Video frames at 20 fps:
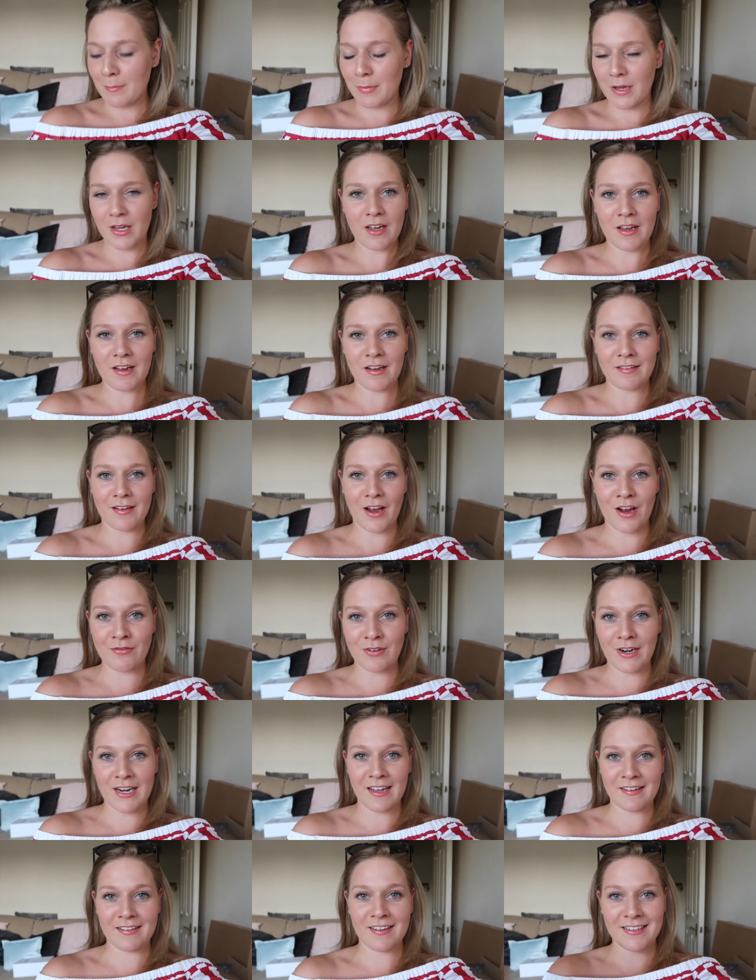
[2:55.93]
because I
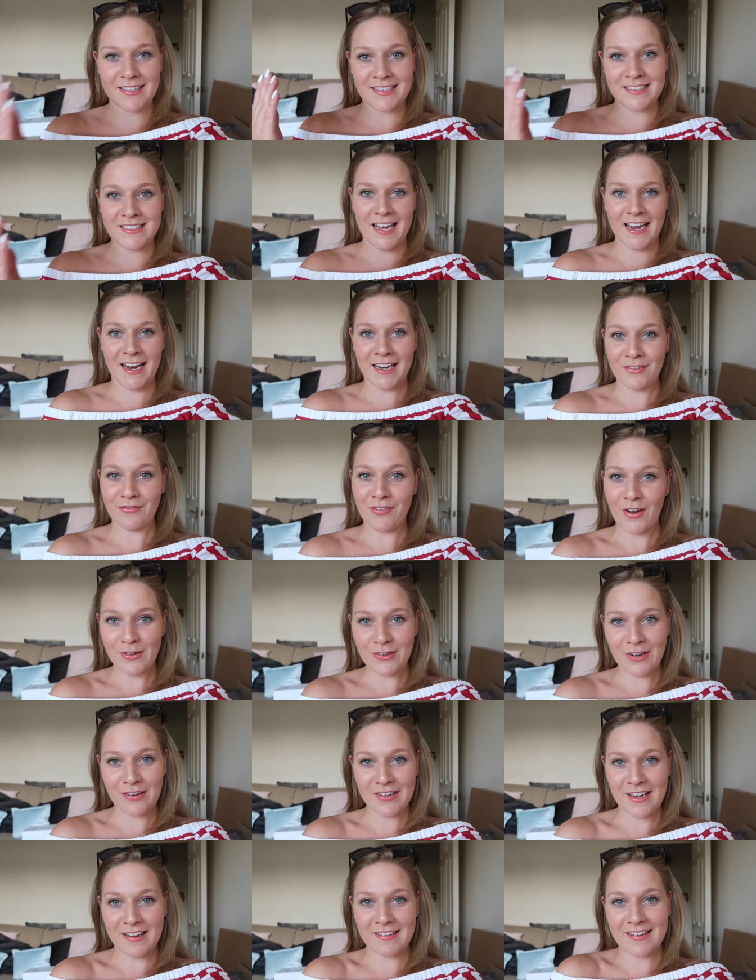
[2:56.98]
realised I didn't take any
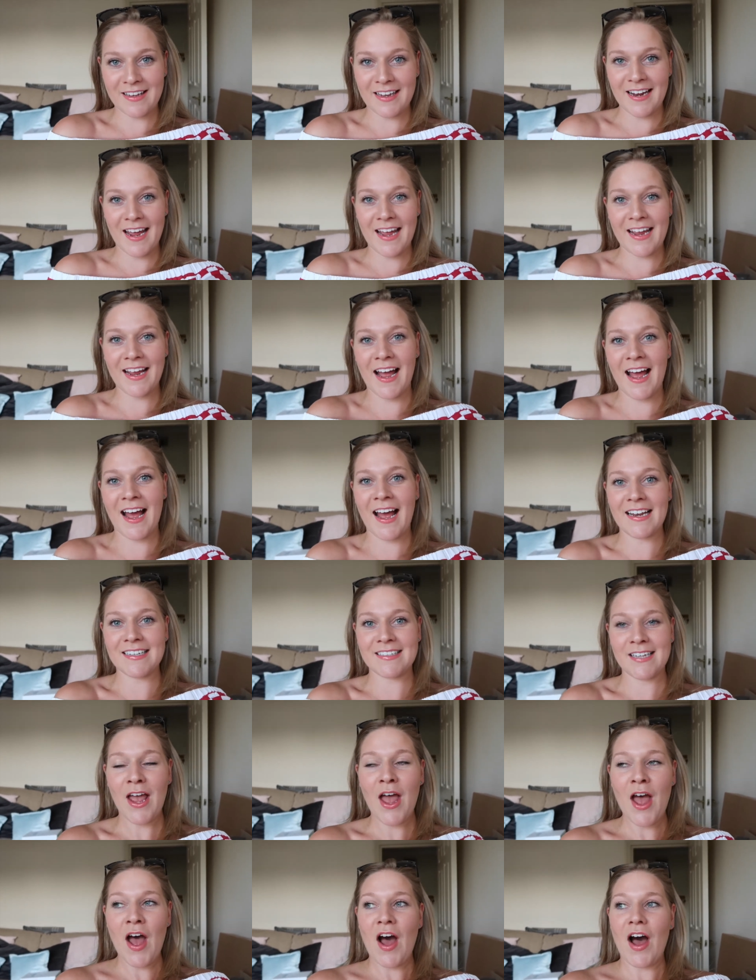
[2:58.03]
photos yesterday and
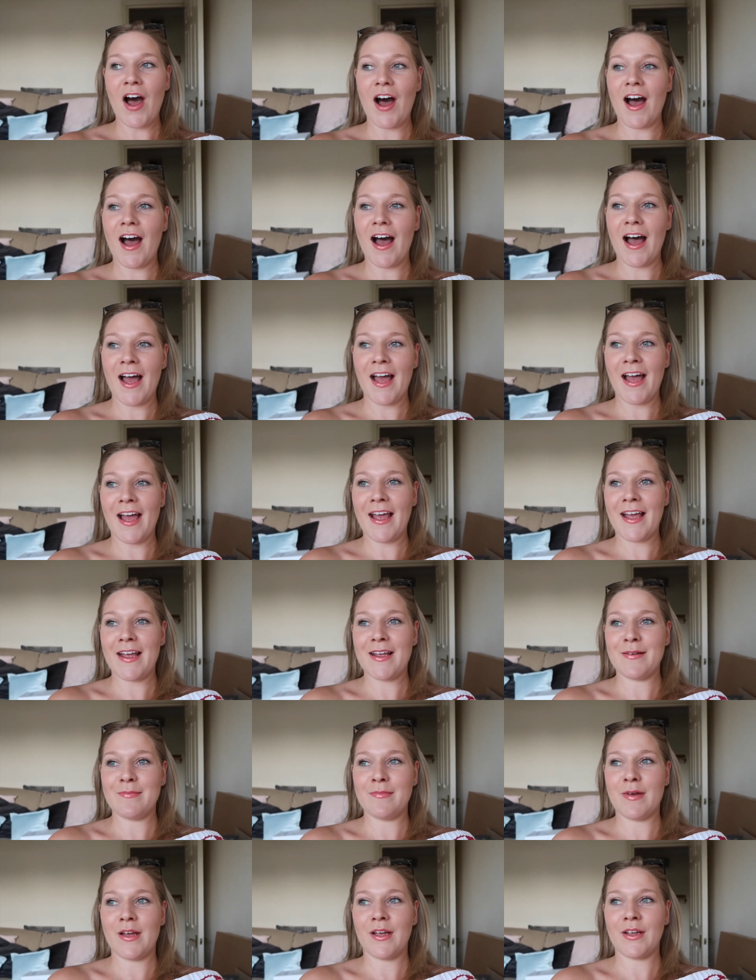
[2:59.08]

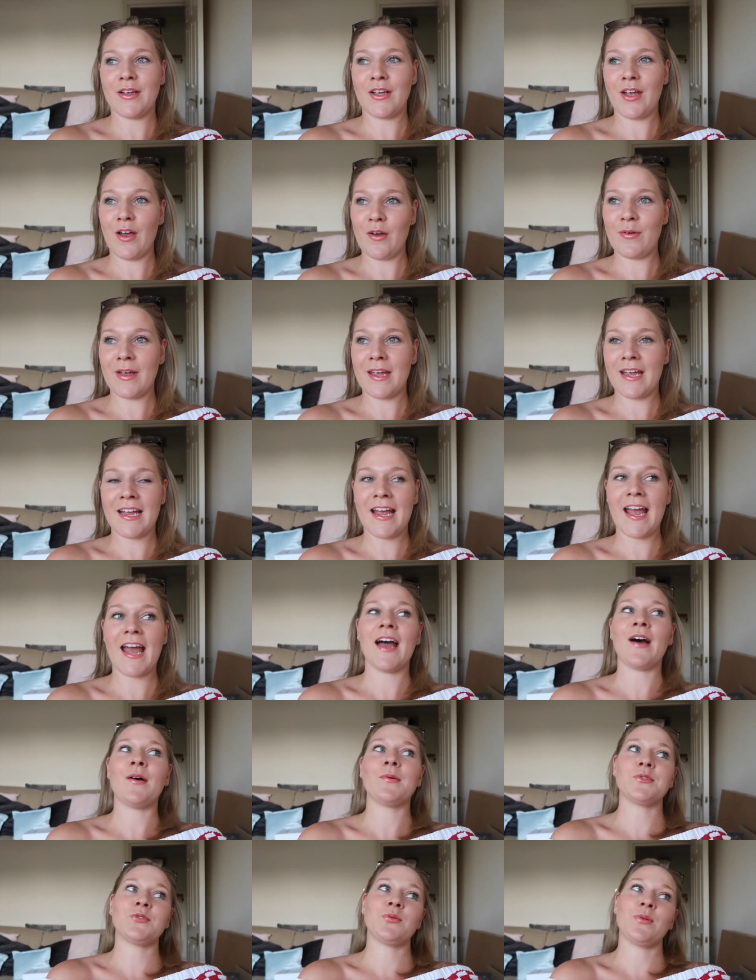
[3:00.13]
I'm going
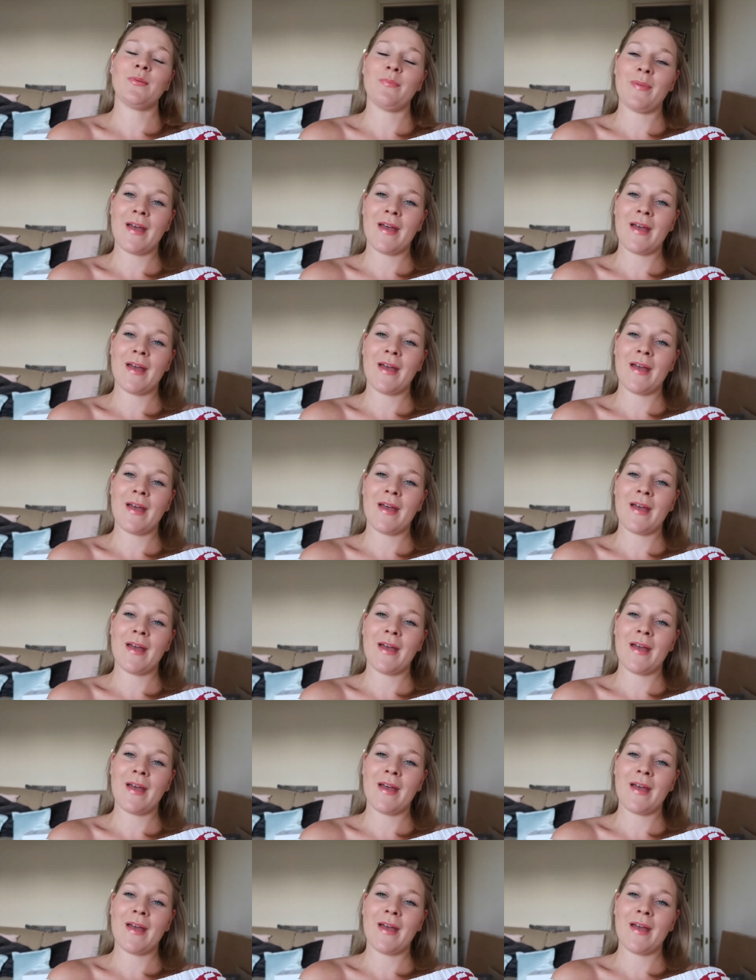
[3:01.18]
out with